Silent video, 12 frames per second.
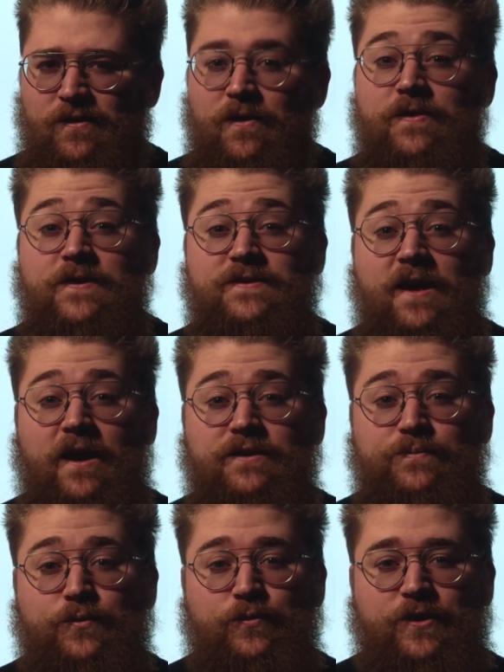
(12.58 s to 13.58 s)
This
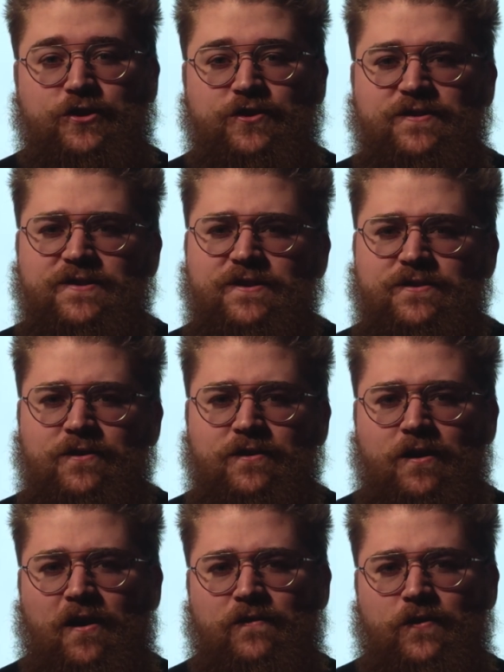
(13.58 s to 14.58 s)
exploration seeks to
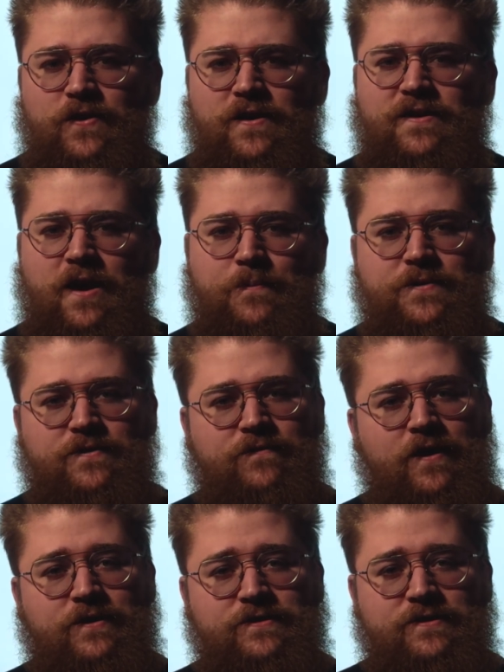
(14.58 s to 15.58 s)
uncover the depths of
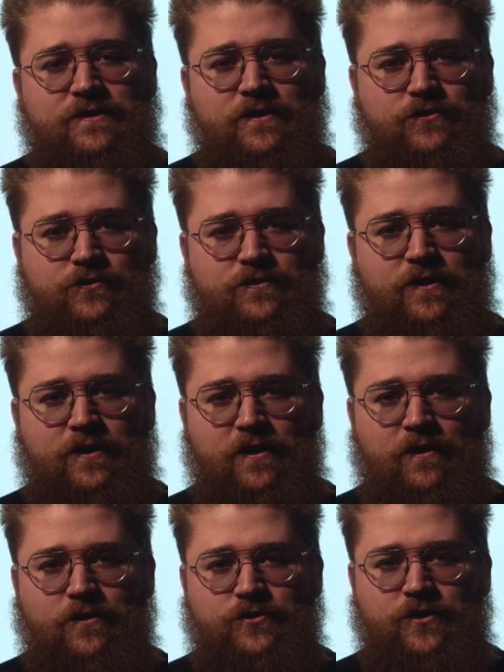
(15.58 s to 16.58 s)
existential
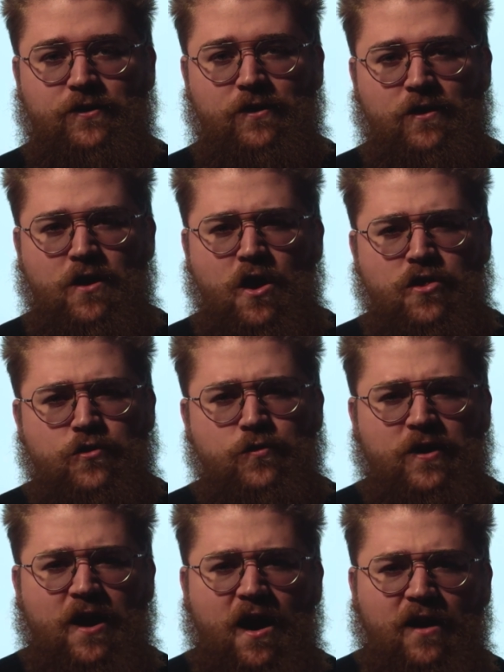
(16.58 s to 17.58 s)
psychology through
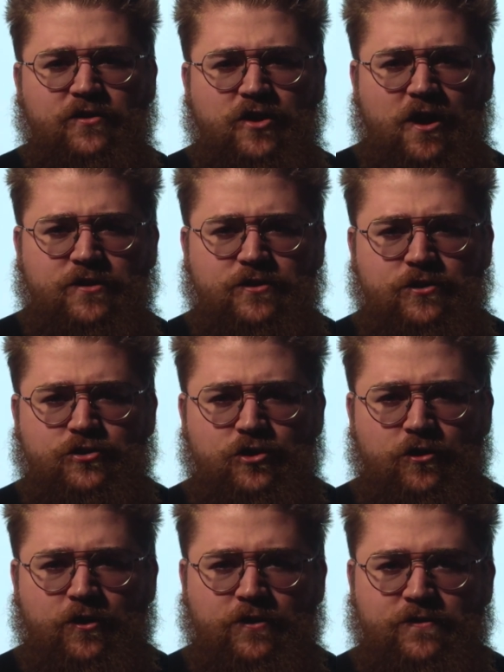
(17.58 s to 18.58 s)
the contrasting
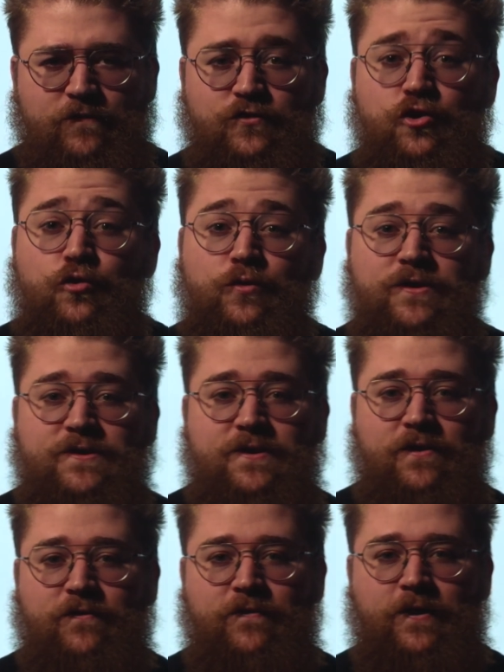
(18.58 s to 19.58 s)
journeys of two
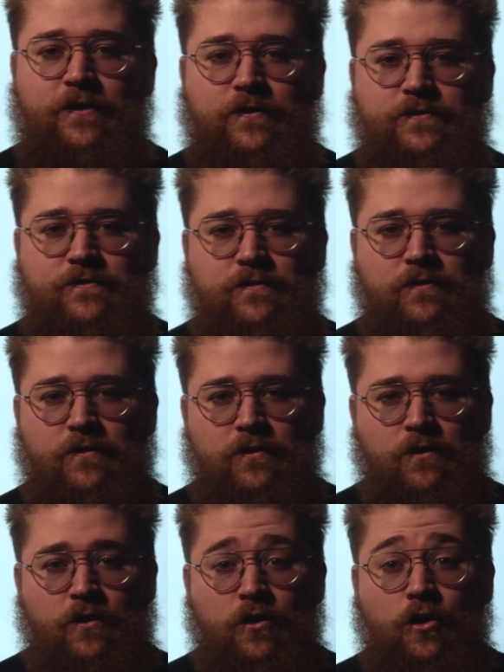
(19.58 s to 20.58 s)
distinct figures,
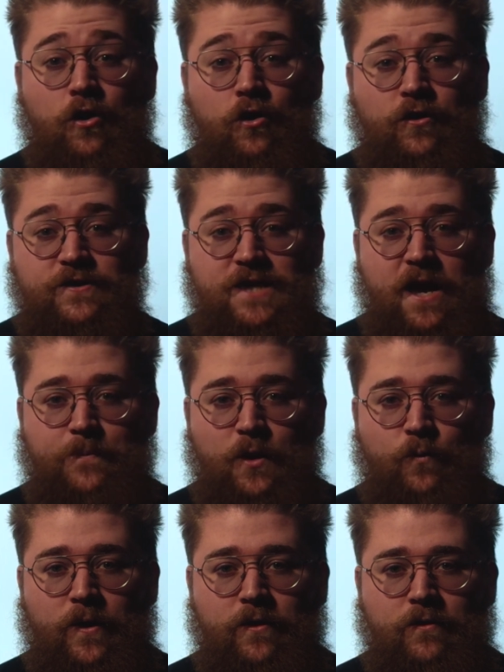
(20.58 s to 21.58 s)
Ernest
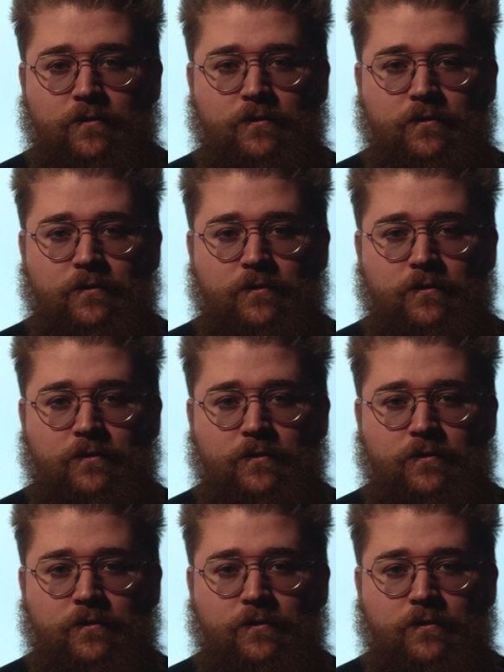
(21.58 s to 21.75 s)
Hemingway